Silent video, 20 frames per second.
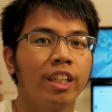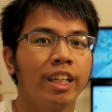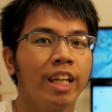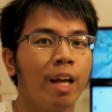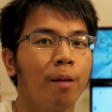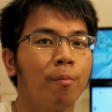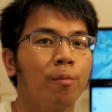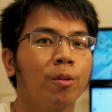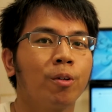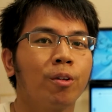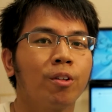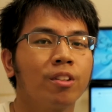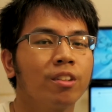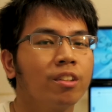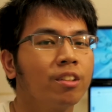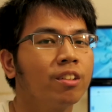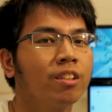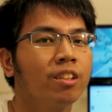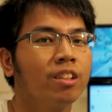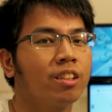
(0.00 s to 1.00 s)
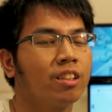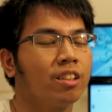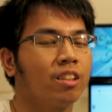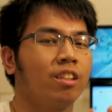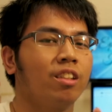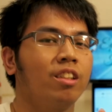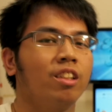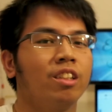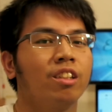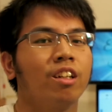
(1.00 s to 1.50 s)
camcorder,
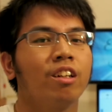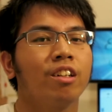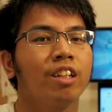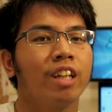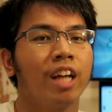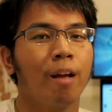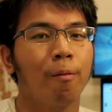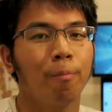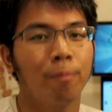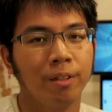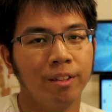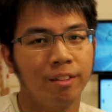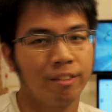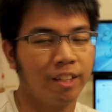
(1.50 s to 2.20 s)
it's not gonna happen.